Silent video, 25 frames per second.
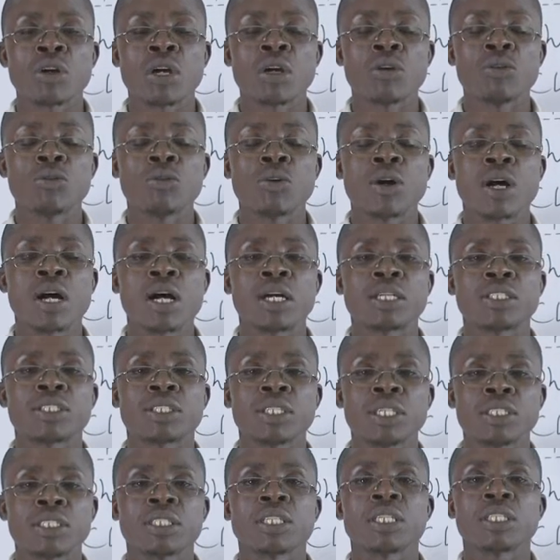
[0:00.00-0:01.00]
your
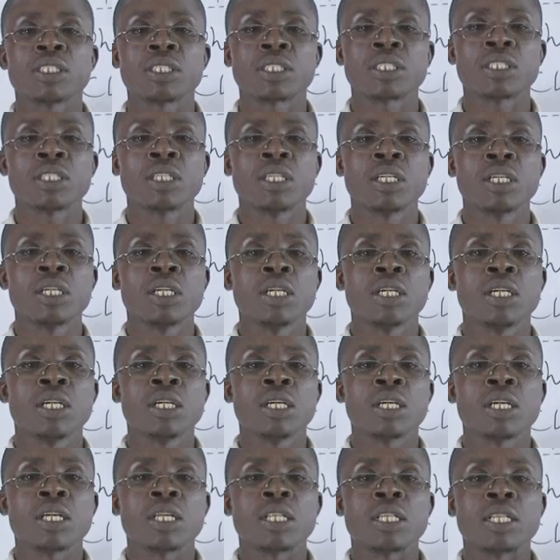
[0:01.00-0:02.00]
senses
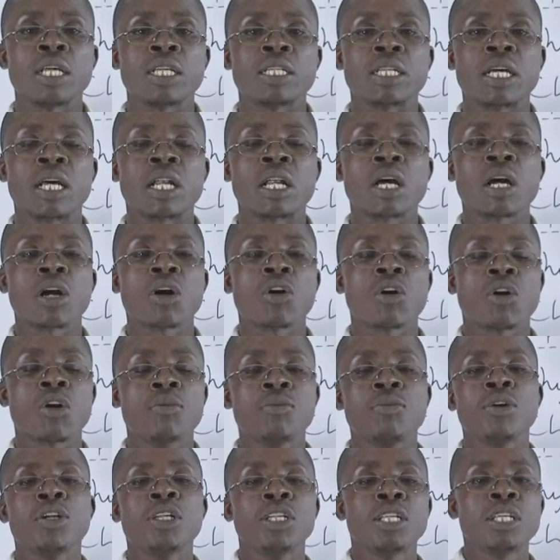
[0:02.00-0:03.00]
that are
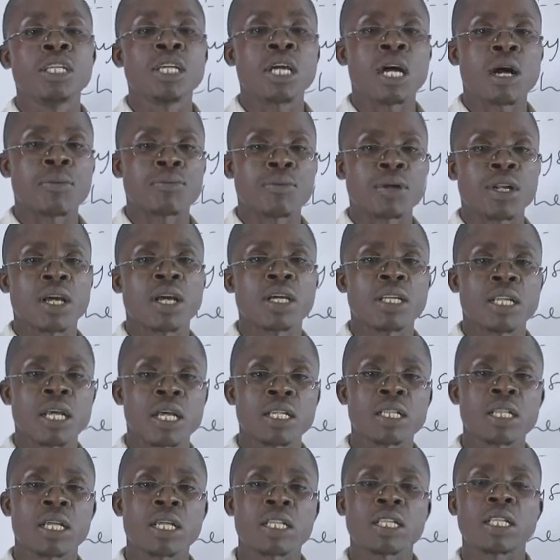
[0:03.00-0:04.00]
commonly applied,
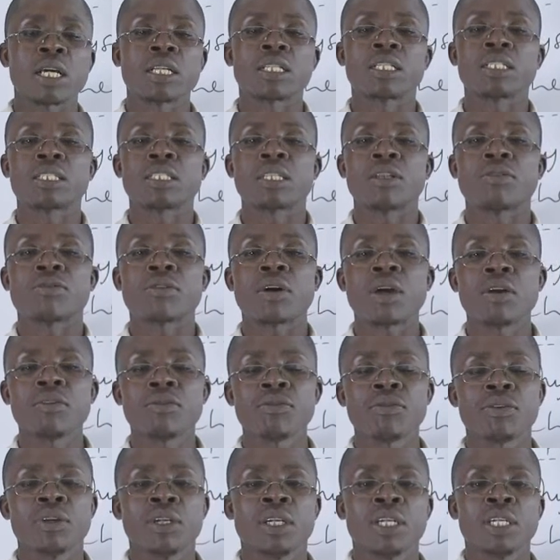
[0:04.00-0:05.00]
and that is the
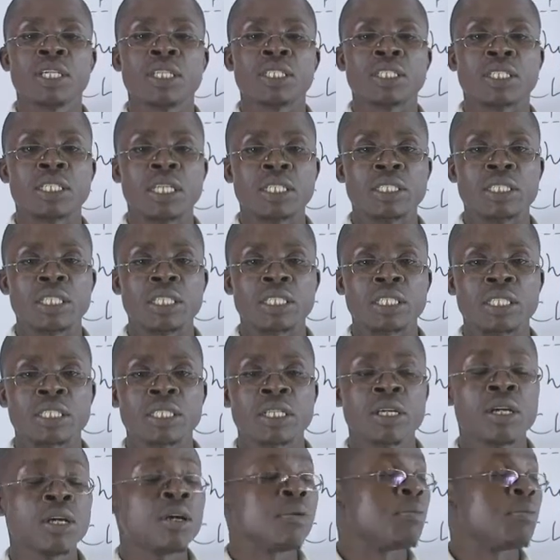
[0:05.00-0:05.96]
5 senses.